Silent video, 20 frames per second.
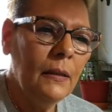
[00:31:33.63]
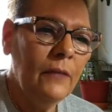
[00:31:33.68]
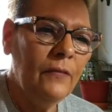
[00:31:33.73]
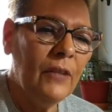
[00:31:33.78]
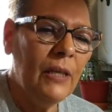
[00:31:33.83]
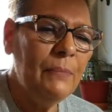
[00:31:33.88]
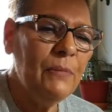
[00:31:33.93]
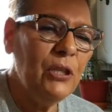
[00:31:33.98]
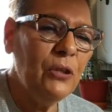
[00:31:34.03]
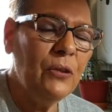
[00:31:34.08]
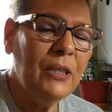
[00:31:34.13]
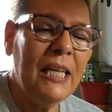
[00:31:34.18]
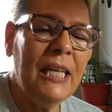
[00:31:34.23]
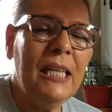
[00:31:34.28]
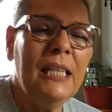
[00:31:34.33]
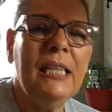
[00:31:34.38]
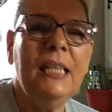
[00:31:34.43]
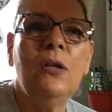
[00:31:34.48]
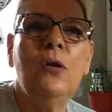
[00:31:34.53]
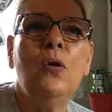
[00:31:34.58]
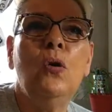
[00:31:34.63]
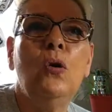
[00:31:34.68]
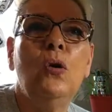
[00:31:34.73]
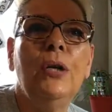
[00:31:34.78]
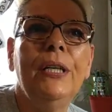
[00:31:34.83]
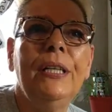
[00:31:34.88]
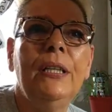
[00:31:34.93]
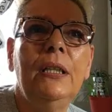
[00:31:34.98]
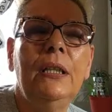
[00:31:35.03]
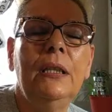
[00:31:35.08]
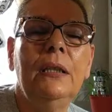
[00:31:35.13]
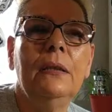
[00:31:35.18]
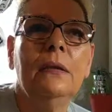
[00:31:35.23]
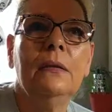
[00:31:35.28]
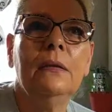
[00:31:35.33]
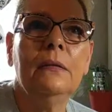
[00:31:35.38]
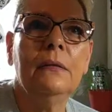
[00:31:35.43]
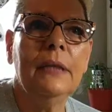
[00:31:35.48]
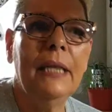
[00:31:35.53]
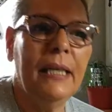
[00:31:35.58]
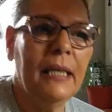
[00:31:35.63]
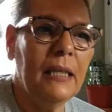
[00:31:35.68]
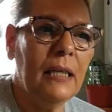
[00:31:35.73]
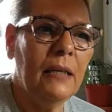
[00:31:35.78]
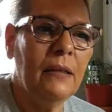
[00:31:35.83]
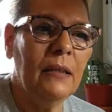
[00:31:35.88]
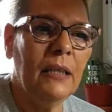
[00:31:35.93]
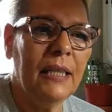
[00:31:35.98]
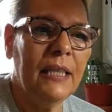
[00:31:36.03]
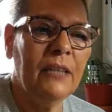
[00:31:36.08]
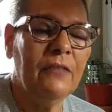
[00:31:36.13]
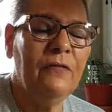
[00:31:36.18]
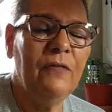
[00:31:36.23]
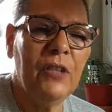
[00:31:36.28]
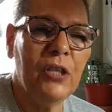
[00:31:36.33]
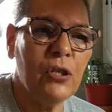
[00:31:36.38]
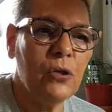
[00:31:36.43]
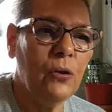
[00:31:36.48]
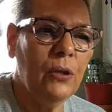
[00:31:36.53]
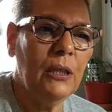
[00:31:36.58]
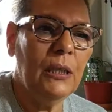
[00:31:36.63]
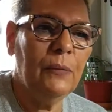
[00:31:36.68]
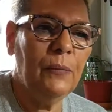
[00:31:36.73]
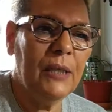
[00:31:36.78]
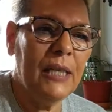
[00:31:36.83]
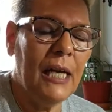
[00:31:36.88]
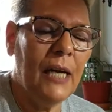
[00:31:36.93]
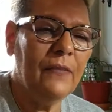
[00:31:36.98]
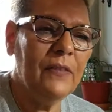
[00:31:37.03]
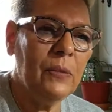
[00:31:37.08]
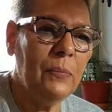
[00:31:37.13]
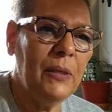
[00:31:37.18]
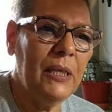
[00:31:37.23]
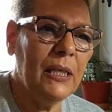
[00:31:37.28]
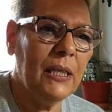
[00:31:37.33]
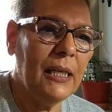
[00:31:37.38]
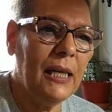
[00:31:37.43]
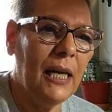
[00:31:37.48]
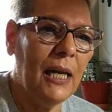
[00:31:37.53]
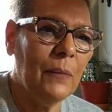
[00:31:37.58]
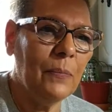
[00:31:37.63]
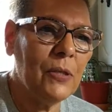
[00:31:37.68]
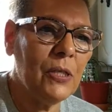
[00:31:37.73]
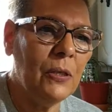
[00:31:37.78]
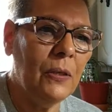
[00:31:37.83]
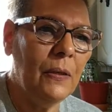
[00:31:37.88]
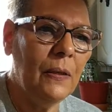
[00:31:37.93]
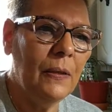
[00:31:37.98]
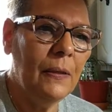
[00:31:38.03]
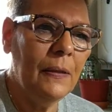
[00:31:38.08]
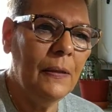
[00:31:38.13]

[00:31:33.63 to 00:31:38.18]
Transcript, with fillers: I'm doing any oil, like uh, like a fish oil, it would have to be a capsule.